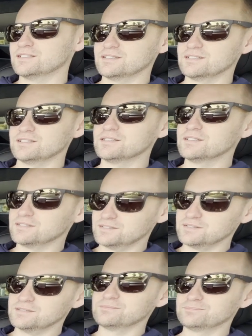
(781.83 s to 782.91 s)

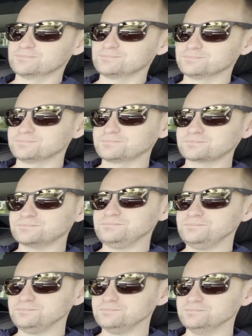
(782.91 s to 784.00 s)

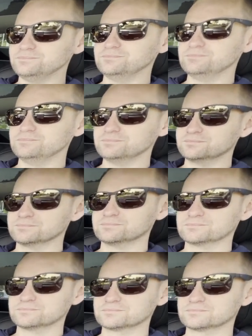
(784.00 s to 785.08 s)

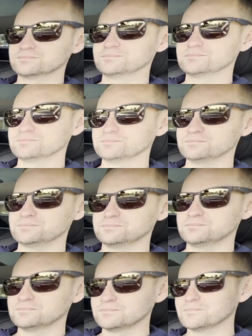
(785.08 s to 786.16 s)

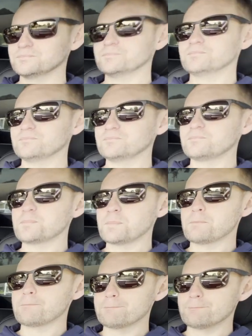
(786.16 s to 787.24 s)

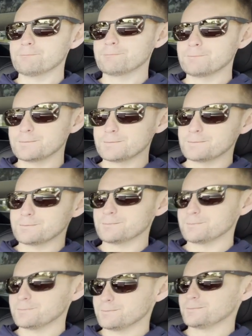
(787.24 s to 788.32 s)

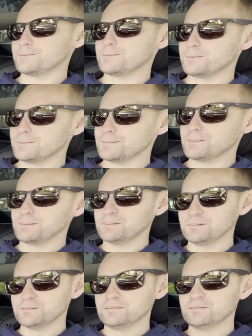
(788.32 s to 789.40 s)
[no speech]